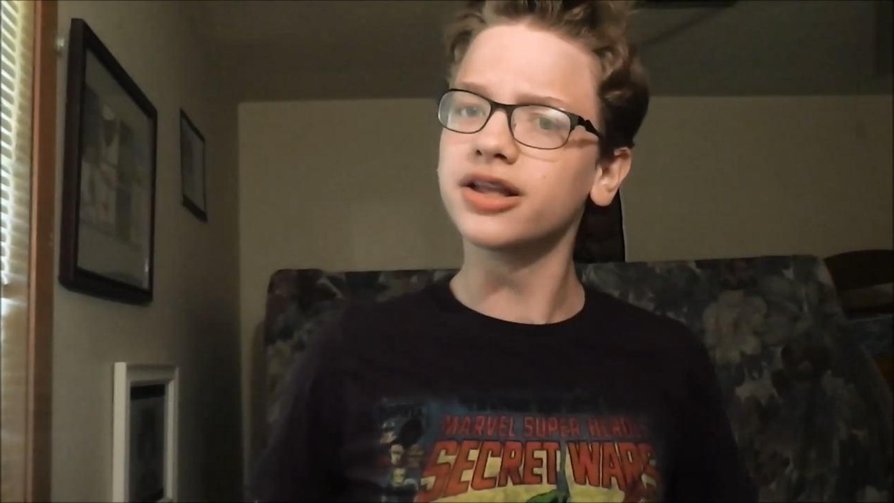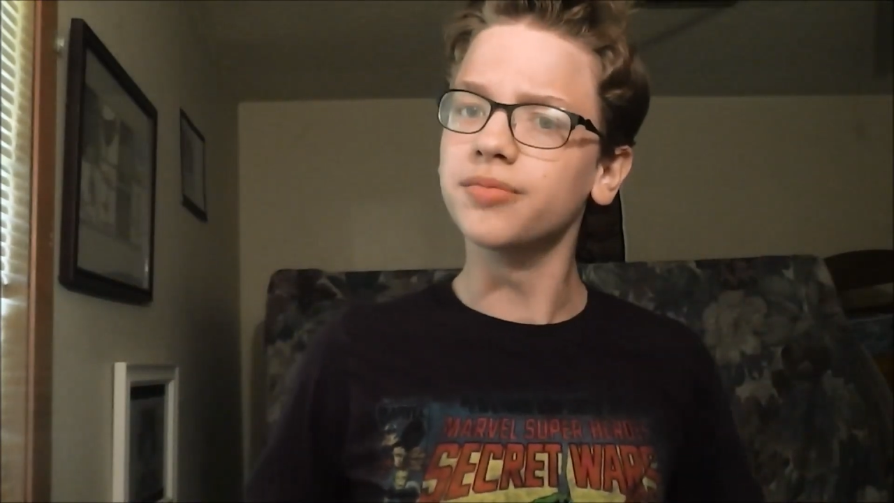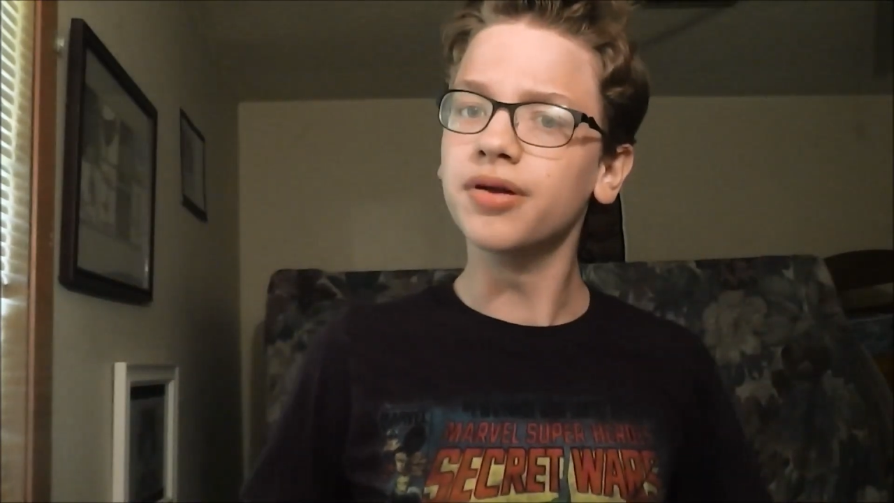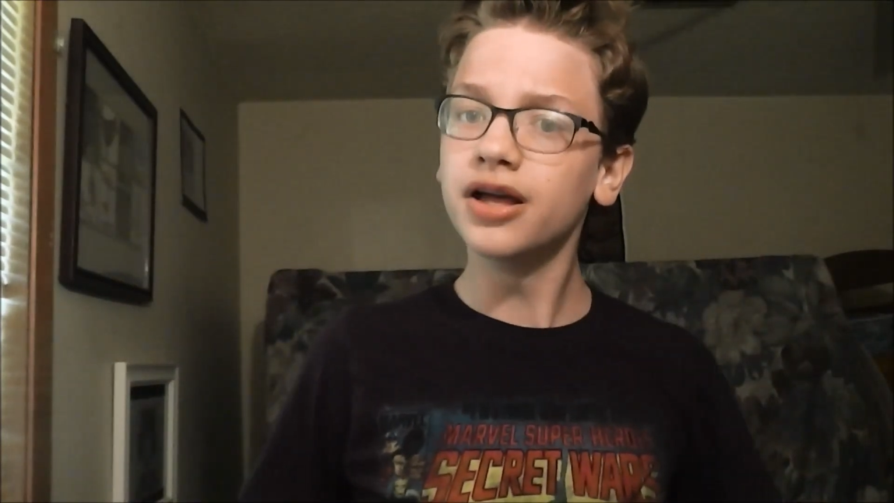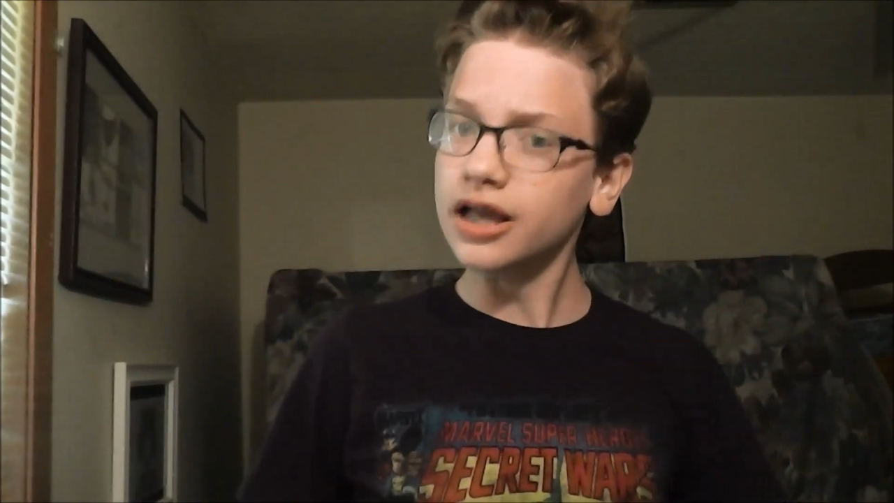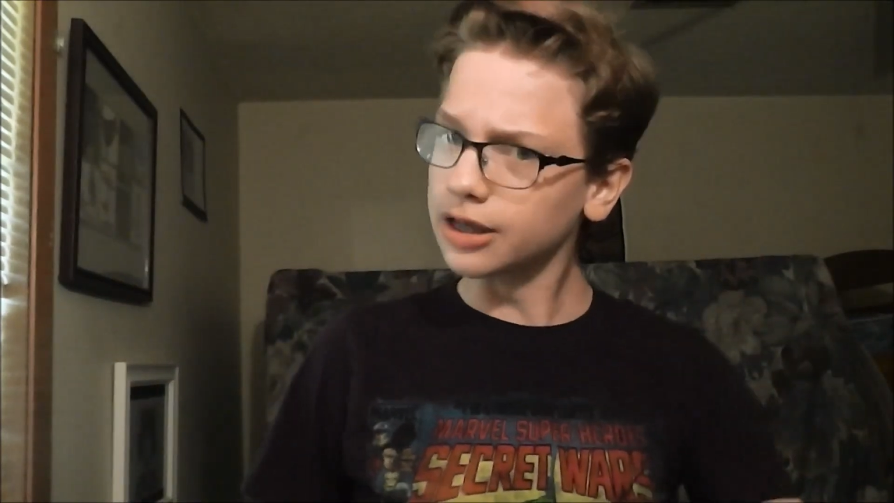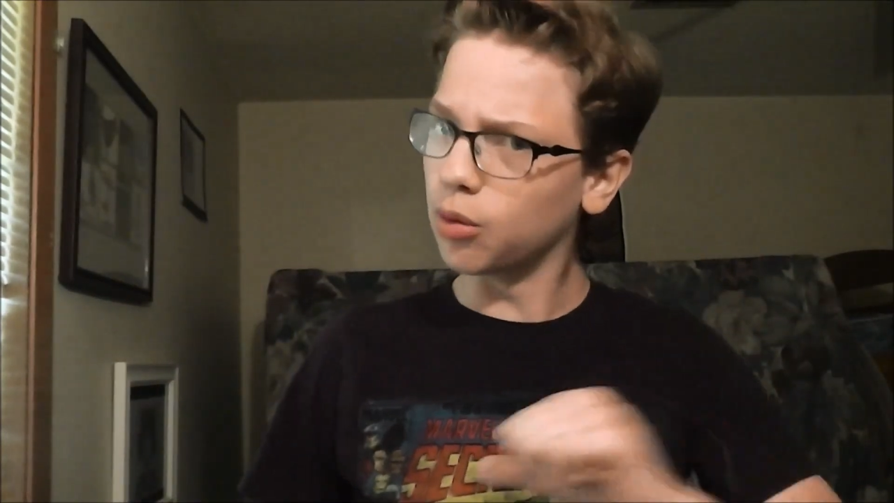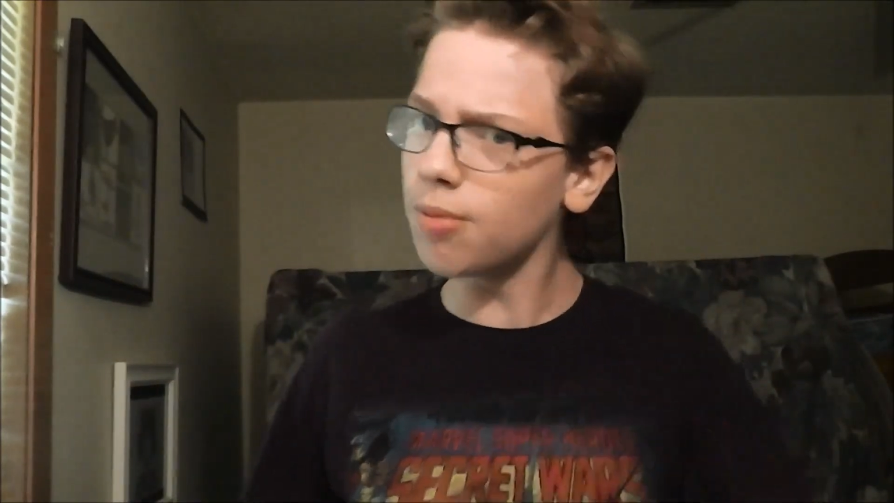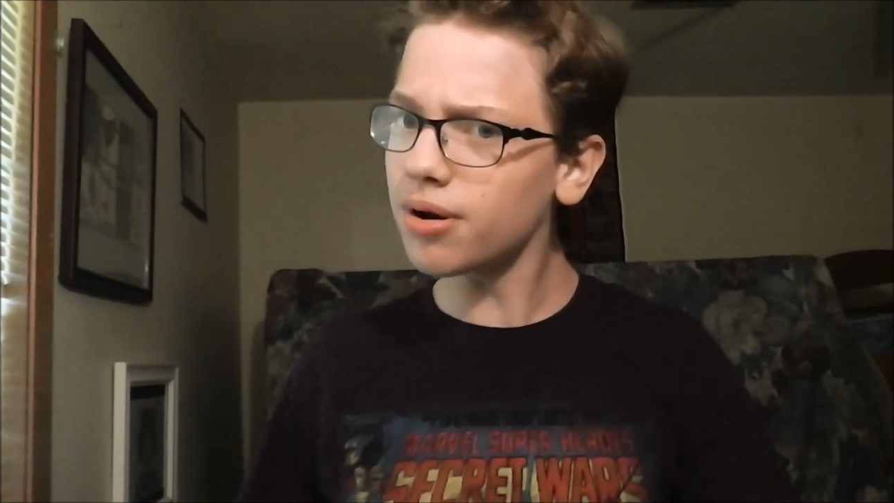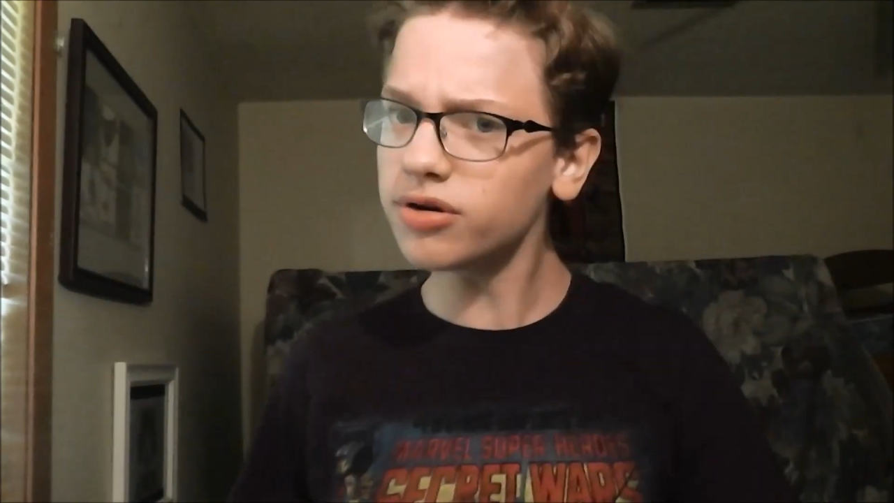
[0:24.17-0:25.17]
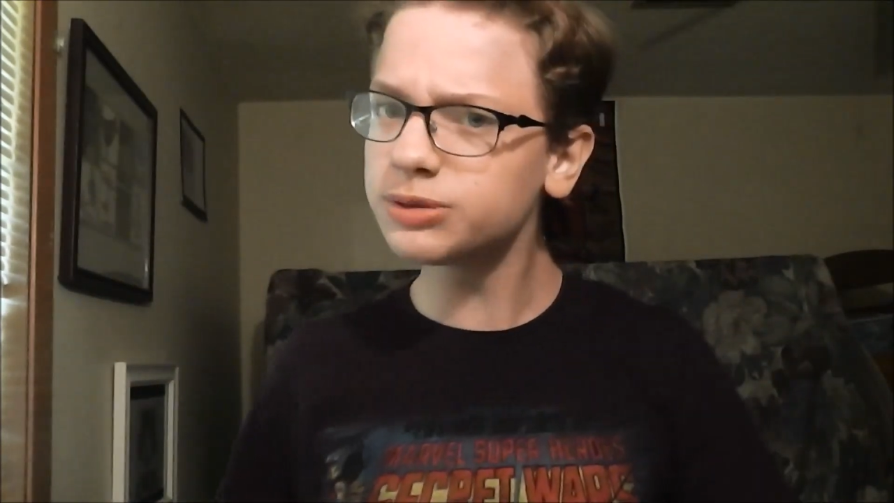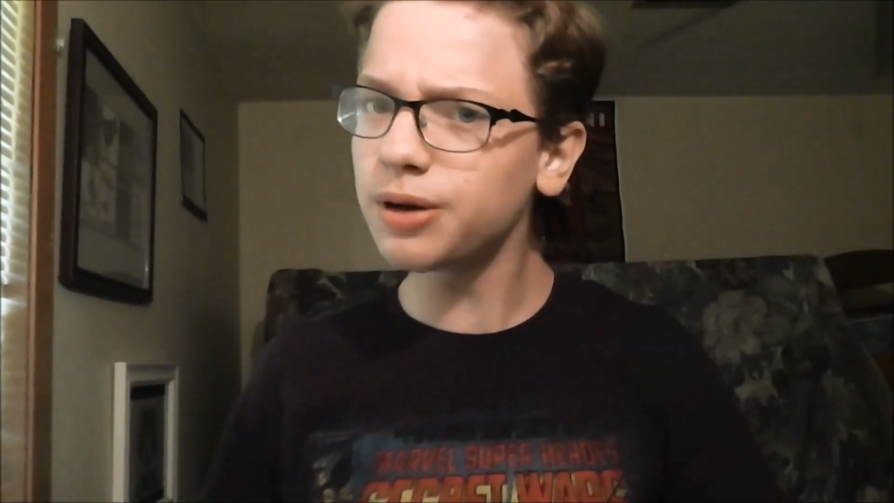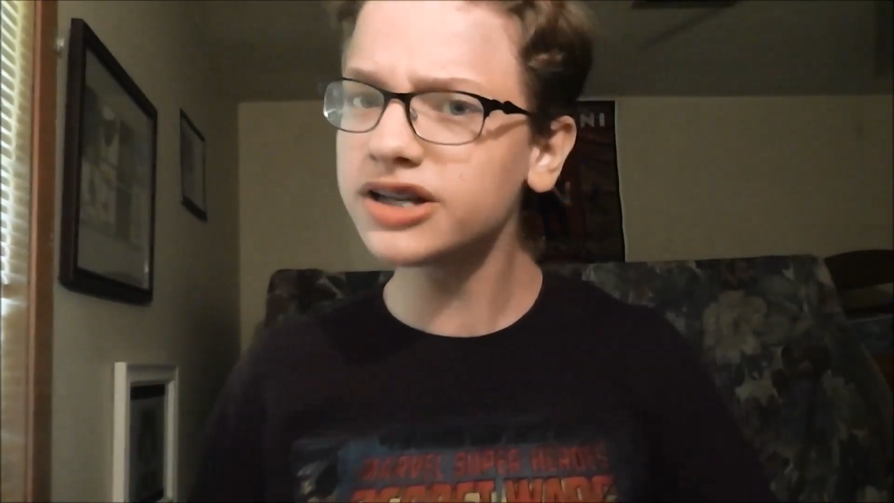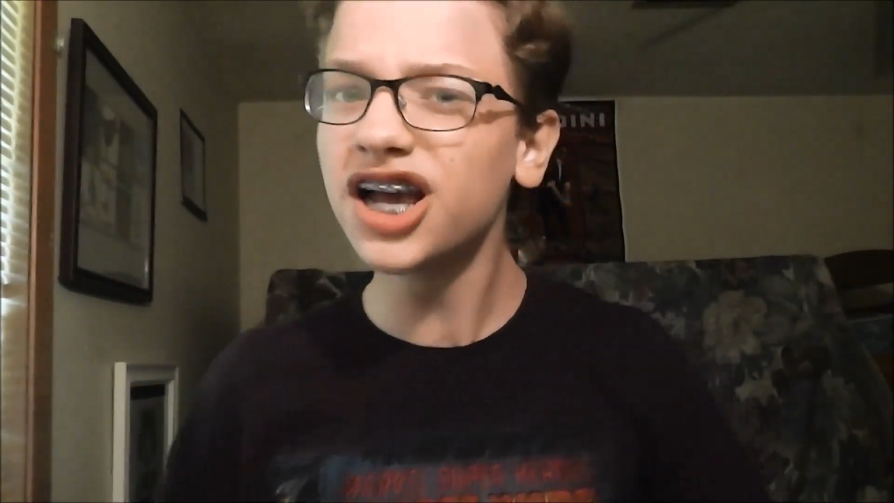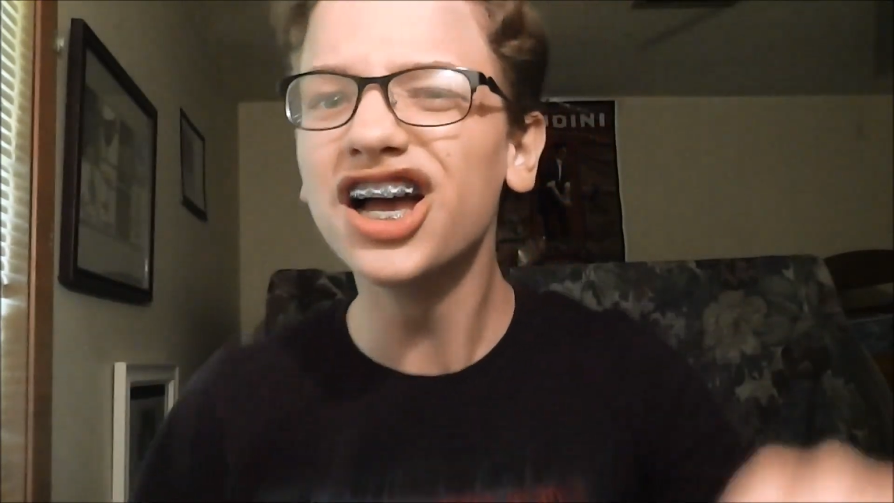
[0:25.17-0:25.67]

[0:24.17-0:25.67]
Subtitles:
them. You want my respect?